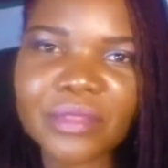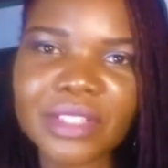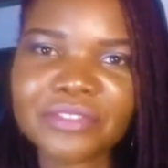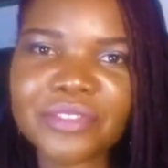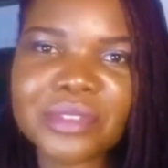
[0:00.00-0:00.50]

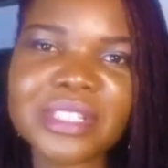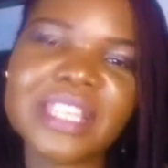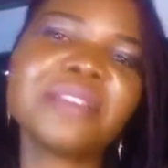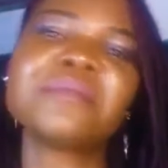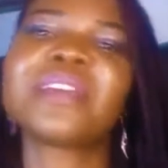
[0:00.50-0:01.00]
full
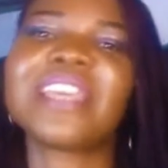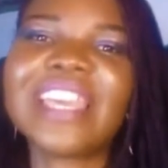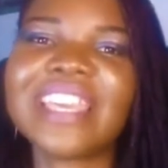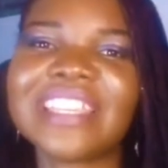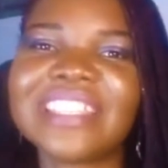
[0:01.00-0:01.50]
name,
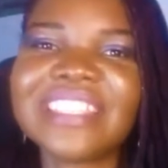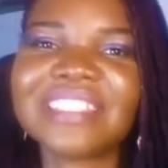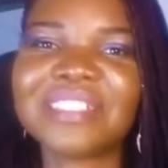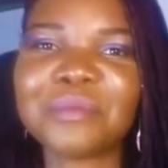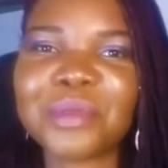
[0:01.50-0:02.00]
and
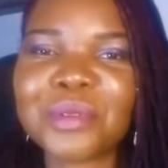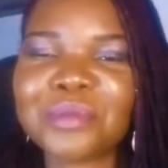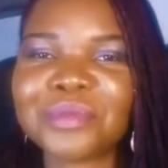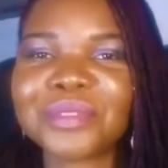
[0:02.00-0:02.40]
boom,